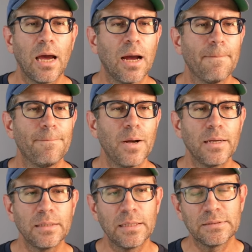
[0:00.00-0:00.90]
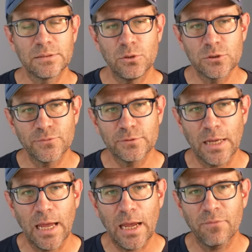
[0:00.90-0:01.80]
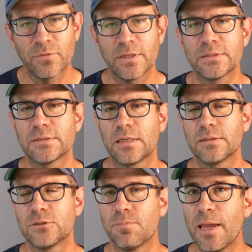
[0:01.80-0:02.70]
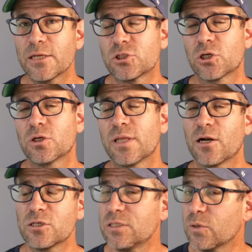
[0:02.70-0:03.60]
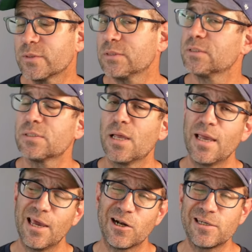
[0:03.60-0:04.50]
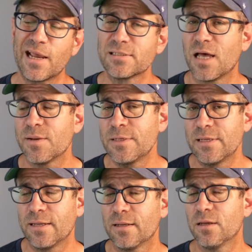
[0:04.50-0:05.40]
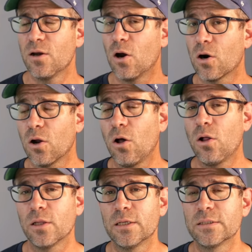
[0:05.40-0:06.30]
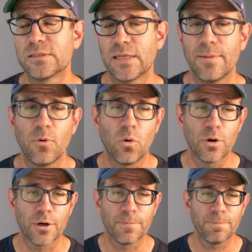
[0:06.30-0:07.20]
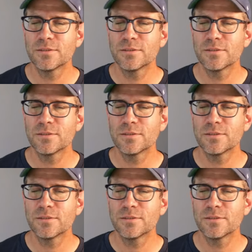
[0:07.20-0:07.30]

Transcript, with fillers: um, but it's useful to have this to make sure that our sequences and our taxonomy data are all in the same order.